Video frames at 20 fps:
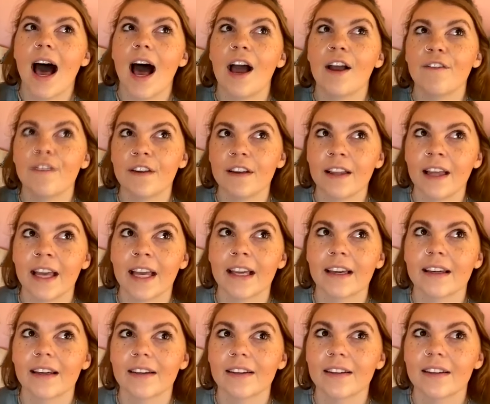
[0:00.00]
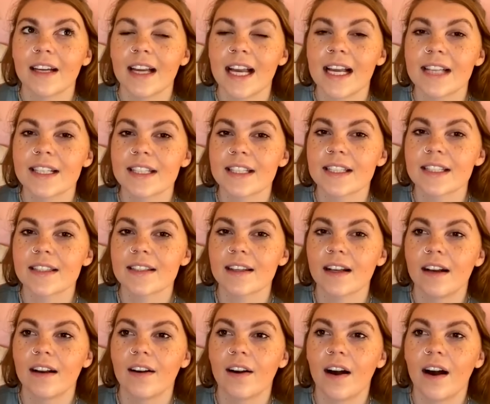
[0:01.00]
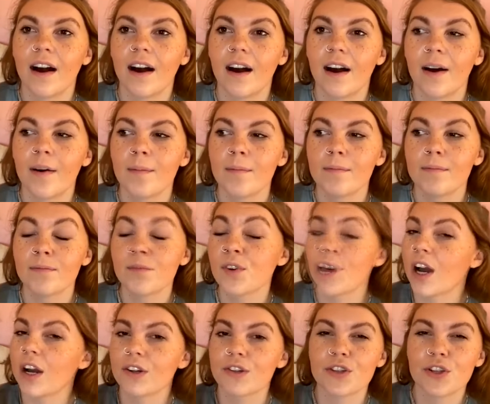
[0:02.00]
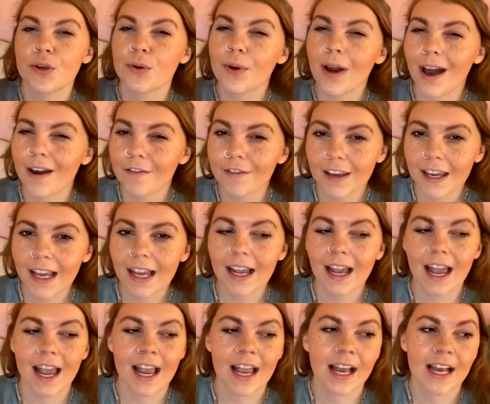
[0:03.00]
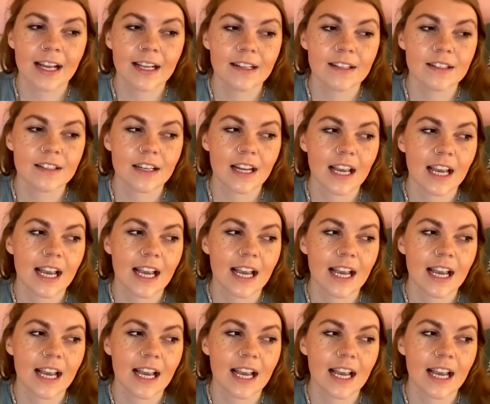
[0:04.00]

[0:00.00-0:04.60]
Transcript: I feel like it's um, not too heavy. And